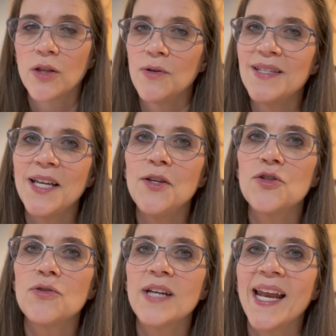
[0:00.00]
those cells
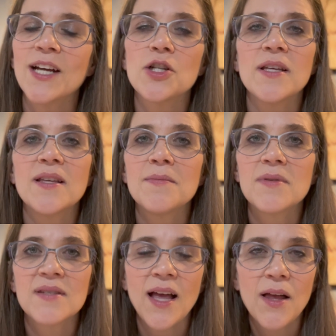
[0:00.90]
do not actually
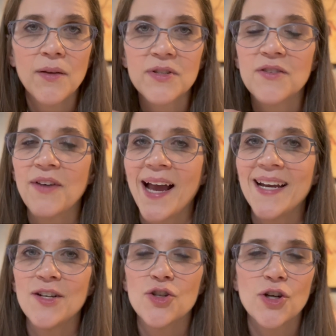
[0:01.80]
themselves
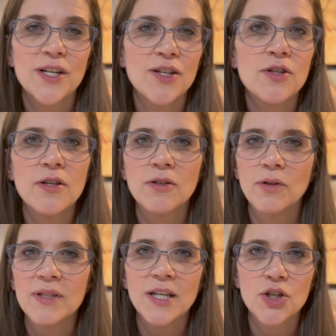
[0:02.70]
divide and turn into your
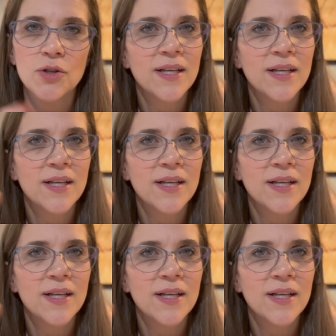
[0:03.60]
own tissue.